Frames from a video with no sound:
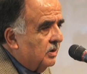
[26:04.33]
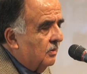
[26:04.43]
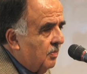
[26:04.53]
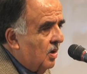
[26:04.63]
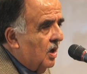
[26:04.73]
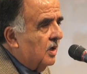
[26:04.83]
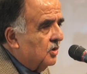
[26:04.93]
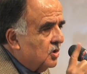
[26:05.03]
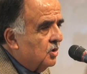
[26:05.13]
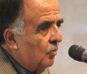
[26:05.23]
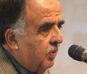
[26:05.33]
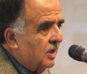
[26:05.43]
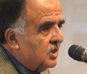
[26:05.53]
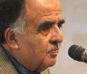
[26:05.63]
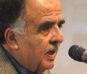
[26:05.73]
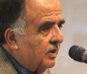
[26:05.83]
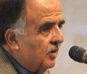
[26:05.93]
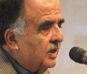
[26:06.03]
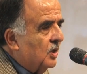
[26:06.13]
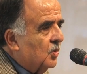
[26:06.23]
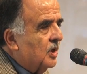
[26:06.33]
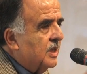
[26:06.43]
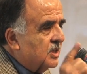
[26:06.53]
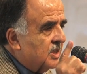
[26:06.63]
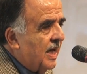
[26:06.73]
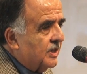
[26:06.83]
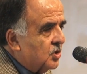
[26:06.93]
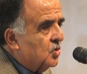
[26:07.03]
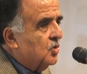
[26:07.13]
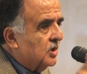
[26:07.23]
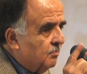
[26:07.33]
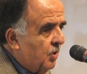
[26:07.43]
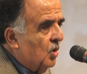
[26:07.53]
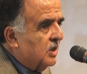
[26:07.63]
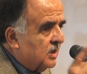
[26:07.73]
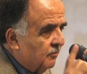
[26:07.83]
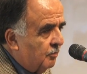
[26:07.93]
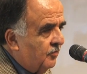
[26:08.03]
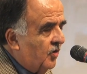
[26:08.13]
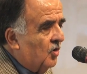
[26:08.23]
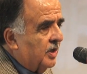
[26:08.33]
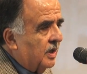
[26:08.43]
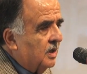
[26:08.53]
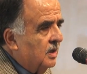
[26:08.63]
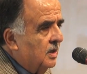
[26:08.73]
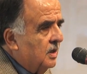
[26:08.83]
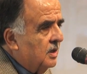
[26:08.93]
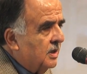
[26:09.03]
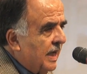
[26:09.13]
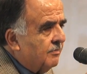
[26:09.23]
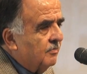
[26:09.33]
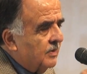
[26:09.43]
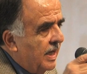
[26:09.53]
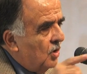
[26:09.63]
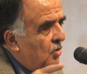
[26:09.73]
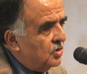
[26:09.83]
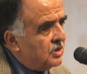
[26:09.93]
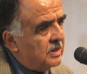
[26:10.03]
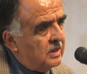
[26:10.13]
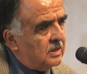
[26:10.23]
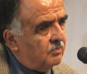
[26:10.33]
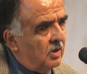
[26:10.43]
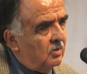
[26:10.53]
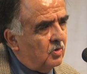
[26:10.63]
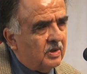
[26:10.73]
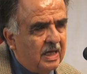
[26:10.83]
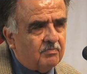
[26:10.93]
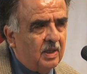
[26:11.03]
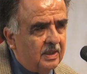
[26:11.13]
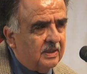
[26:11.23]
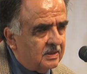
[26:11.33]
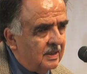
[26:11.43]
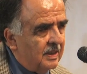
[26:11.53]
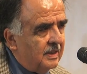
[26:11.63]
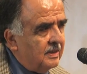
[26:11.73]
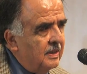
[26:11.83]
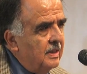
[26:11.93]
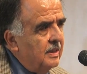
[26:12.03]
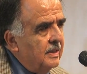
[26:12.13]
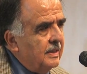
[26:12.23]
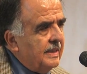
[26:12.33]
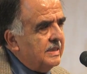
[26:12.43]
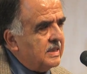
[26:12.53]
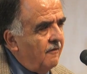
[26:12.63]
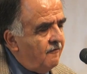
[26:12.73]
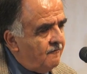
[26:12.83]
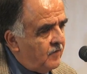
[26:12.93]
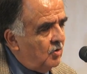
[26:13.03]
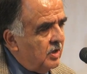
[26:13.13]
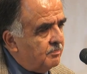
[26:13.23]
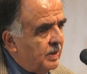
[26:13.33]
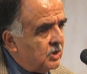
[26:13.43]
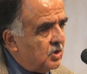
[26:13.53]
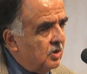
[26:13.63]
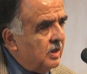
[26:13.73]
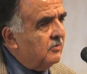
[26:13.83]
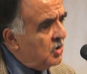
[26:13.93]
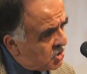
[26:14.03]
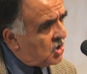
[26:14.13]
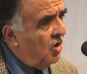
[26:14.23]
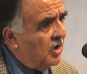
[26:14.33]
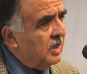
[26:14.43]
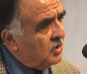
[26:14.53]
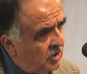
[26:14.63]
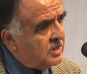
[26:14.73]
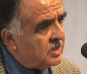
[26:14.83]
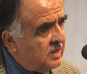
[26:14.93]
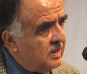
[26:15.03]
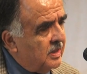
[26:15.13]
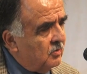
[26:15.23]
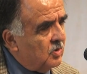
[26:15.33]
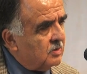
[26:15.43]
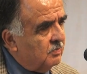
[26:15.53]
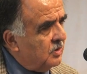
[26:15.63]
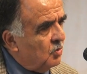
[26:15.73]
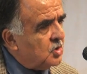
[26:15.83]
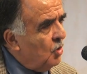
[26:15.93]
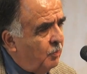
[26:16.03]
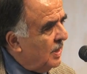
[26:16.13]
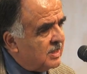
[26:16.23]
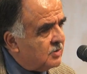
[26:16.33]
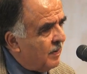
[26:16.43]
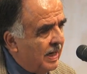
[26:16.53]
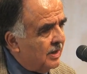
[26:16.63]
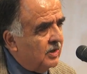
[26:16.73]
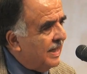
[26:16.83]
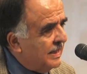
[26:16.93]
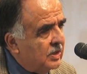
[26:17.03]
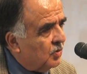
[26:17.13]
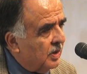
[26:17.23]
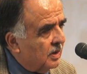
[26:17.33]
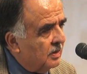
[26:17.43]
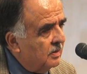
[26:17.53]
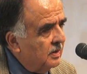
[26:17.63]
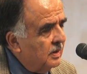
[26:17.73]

on the bar, there's no blood spatter anywhere. It's not true, it's bogus, it's phony. That, that whole scene at the bar where that body is laying is a phony picture. And if you saw it and you didn't see that it was, there was no blood spatter anywhere,